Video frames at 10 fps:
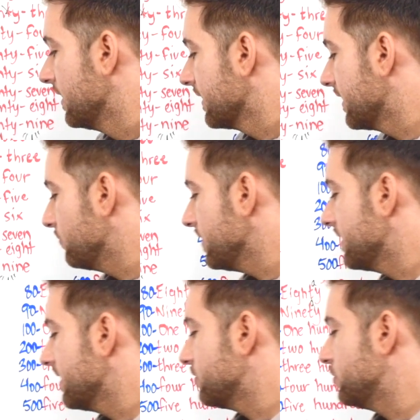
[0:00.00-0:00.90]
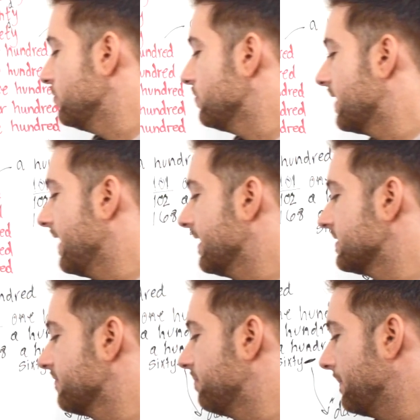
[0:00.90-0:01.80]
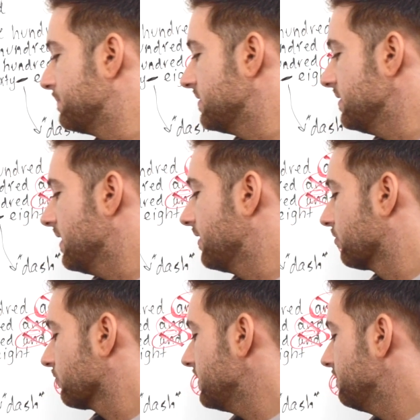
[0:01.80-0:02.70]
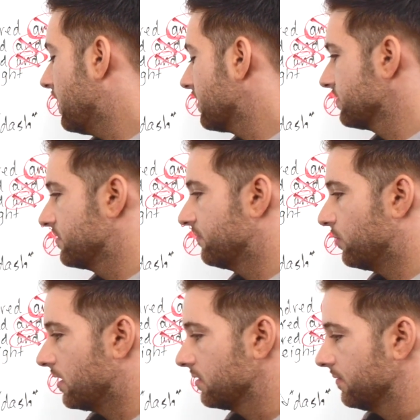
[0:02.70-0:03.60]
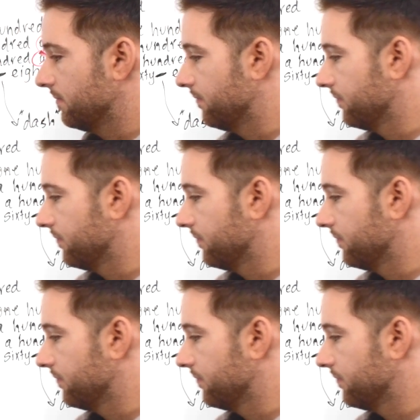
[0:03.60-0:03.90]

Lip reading: Can we get 2 cans of Pepsi and 3 bottles of water?